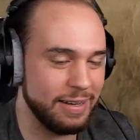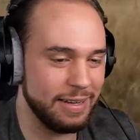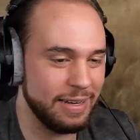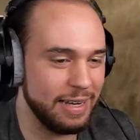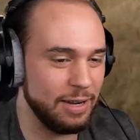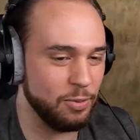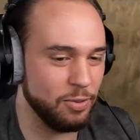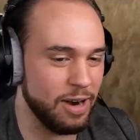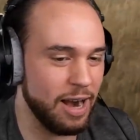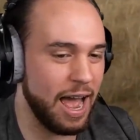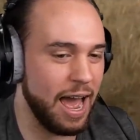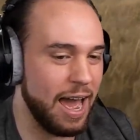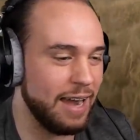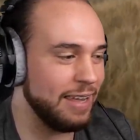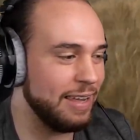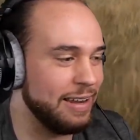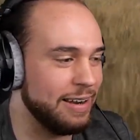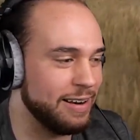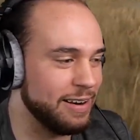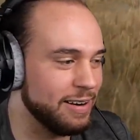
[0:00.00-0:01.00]
and we're out of
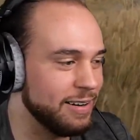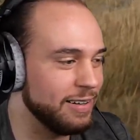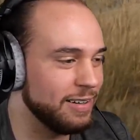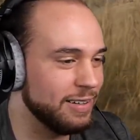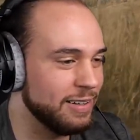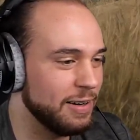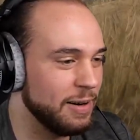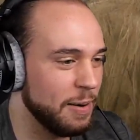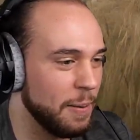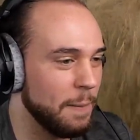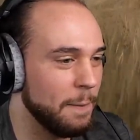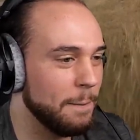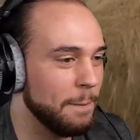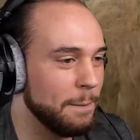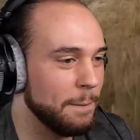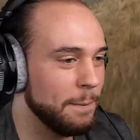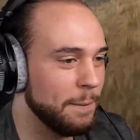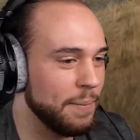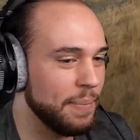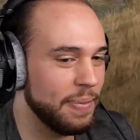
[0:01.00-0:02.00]
here. I'll
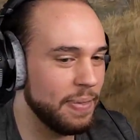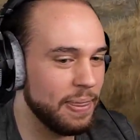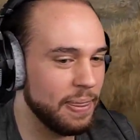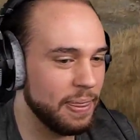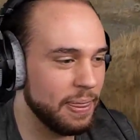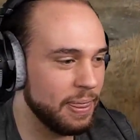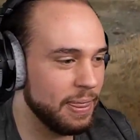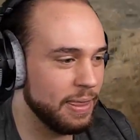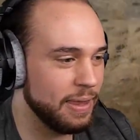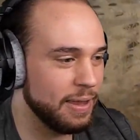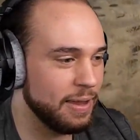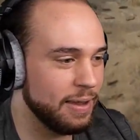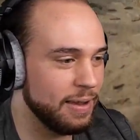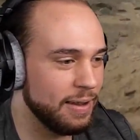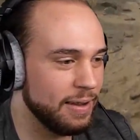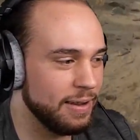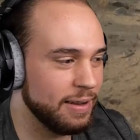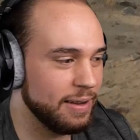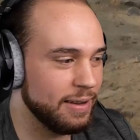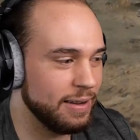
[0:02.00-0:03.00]
just recruit more
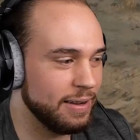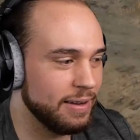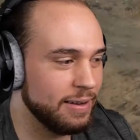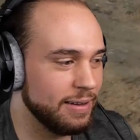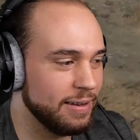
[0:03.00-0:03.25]
members.